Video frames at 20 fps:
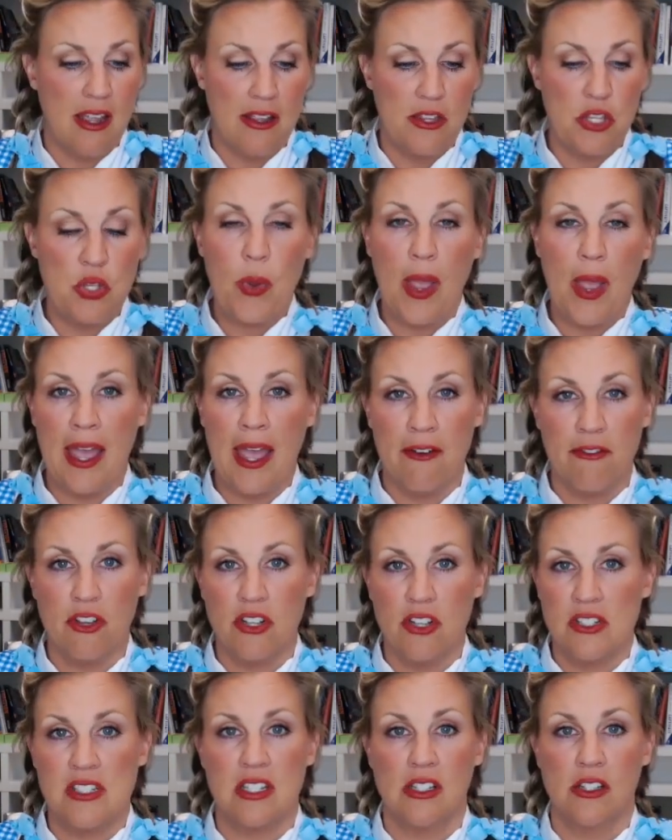you have
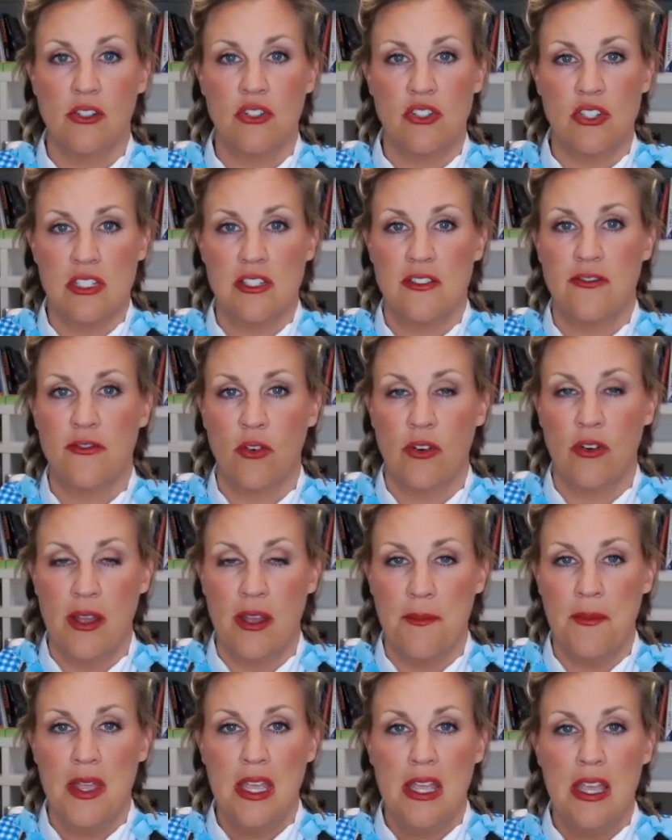good solutions for
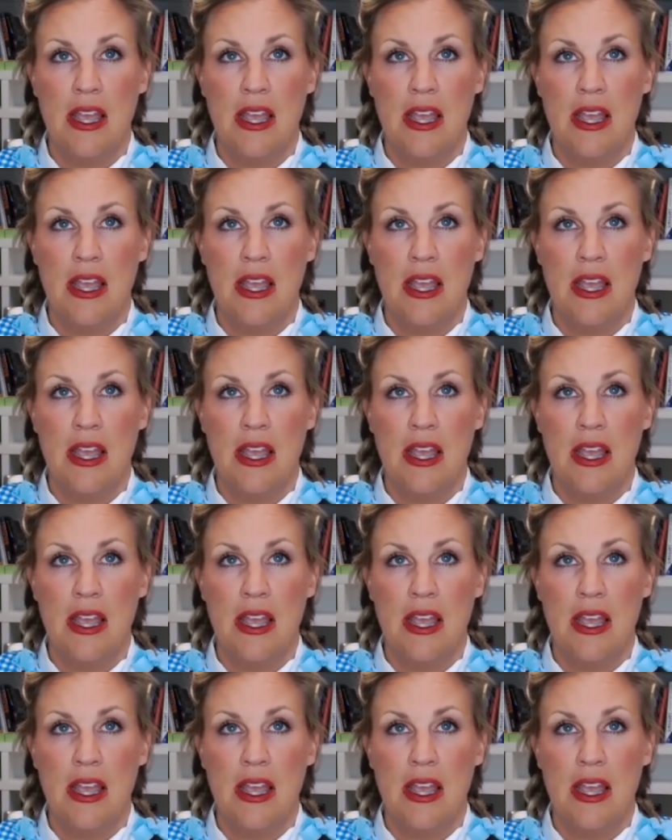them